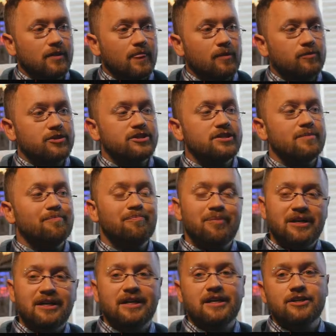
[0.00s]
which is a
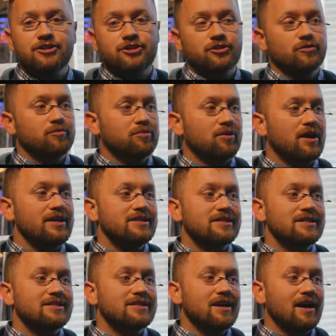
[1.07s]
big issue. Price
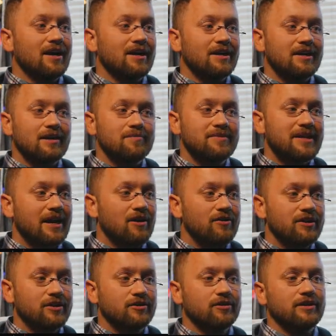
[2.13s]
is not going to come down
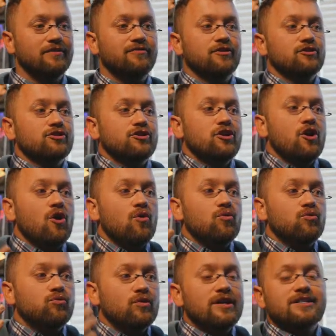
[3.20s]
here if there's
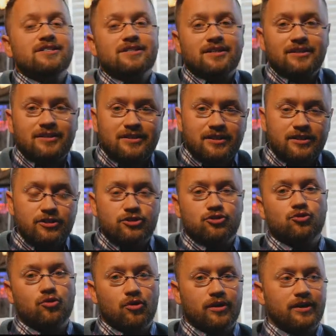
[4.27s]
no risk to
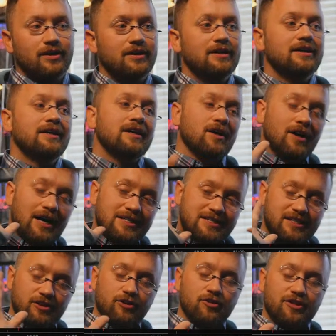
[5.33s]
destroy. I
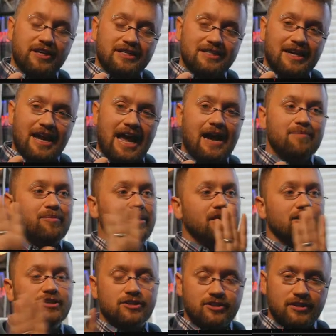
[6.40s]
still don't think it's going to happen.
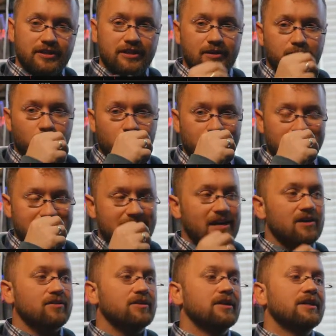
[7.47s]
I just need to point this
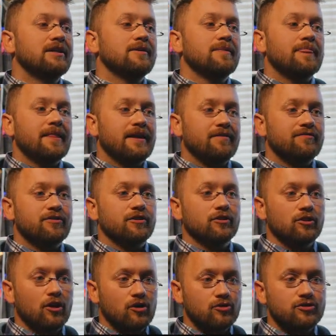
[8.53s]
out. If the
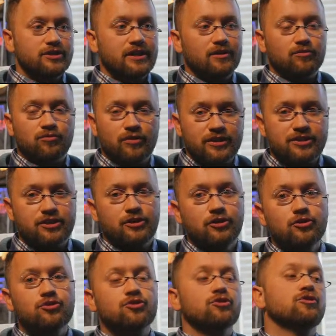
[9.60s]
lows get risk
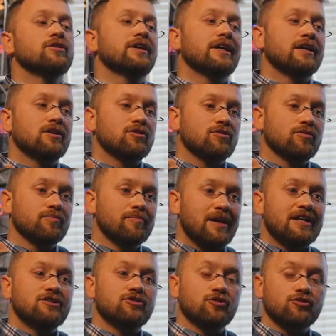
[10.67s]
neutral, it
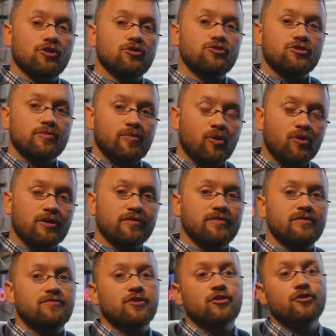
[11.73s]
makes those lows supportive.
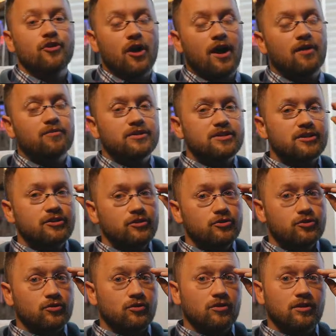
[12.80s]
If they're not risk
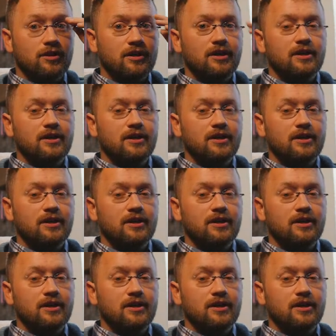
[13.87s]
neutral,